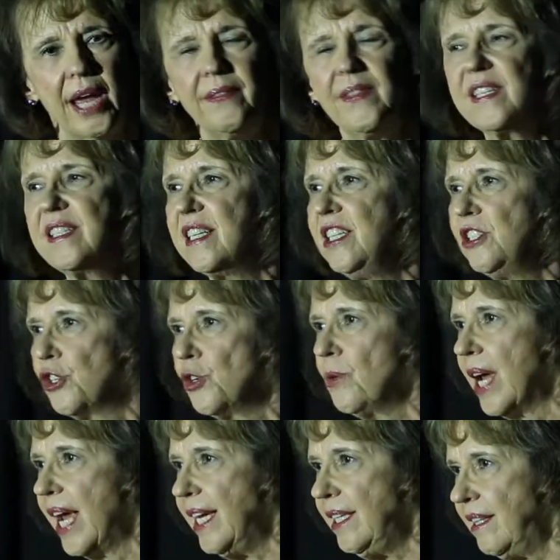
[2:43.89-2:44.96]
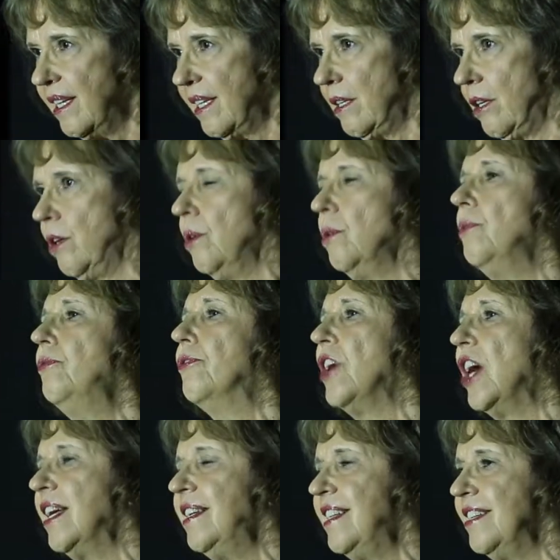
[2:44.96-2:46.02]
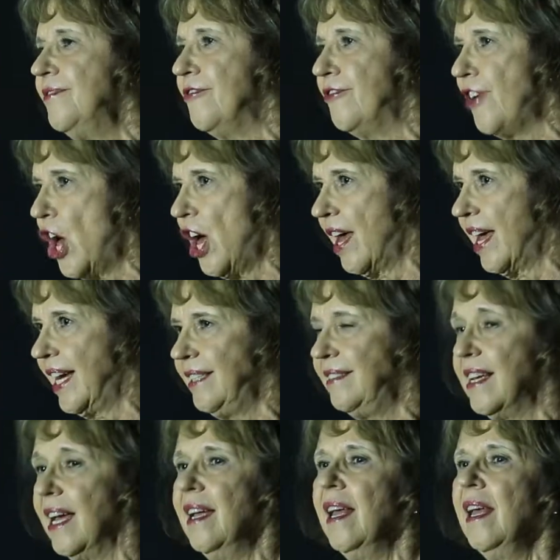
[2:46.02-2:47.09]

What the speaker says: and the teacher aide that you fund and find,